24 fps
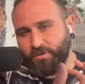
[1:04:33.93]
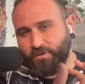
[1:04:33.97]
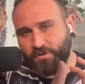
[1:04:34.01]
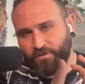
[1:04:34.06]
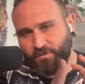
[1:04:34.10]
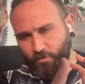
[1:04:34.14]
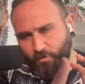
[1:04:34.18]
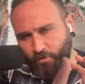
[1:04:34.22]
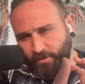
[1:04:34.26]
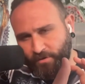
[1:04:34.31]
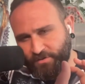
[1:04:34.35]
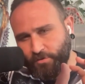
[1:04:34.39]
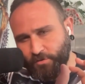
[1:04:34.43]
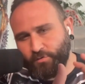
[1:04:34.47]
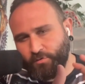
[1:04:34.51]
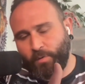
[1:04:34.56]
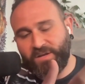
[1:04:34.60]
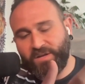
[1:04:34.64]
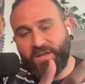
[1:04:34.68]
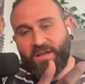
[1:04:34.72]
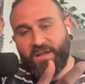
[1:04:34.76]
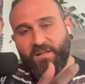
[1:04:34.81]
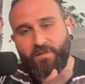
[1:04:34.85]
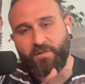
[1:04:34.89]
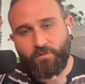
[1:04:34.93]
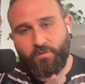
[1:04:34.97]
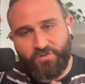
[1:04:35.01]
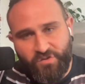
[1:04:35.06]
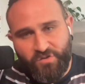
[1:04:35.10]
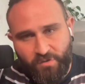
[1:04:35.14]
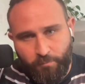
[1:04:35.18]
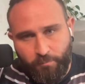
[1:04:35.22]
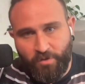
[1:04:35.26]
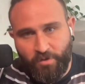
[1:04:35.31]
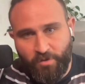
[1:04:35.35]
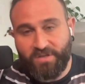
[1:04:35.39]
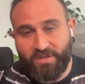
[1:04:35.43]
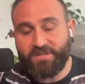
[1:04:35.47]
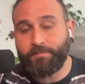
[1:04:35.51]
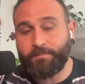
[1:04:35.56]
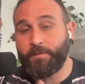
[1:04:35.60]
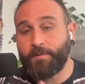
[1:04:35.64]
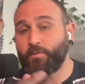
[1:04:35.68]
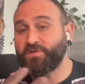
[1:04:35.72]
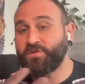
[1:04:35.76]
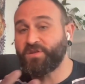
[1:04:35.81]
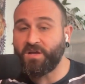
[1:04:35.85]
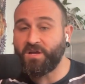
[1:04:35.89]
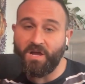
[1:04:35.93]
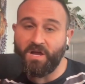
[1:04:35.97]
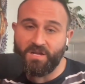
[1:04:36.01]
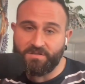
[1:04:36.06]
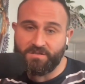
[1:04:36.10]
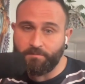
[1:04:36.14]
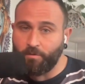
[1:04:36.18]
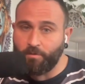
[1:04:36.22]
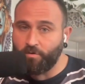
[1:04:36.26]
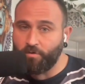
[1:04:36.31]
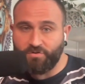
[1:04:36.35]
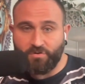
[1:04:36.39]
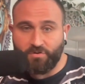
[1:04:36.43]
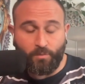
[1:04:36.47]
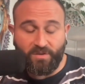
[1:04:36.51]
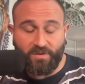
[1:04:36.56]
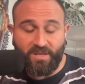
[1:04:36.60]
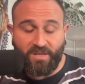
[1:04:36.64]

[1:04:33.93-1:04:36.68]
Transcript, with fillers: learning is also a way to get closer and more intimate with the cosmos or